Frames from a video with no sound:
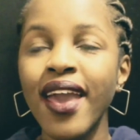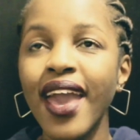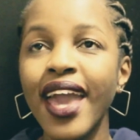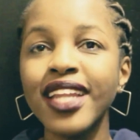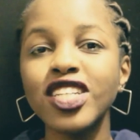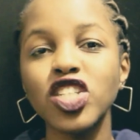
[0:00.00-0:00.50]

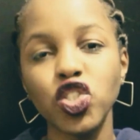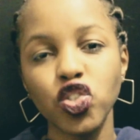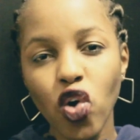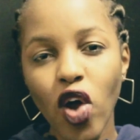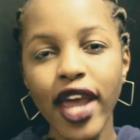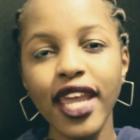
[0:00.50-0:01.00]
and
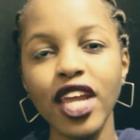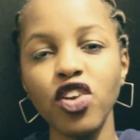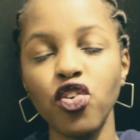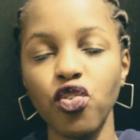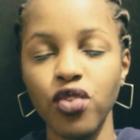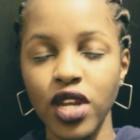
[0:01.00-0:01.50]
try
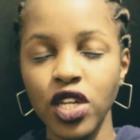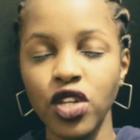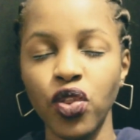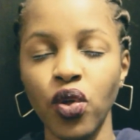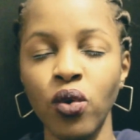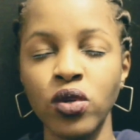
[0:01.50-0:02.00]
and read
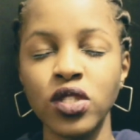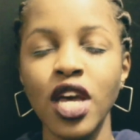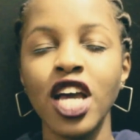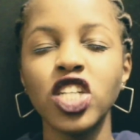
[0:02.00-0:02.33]
those.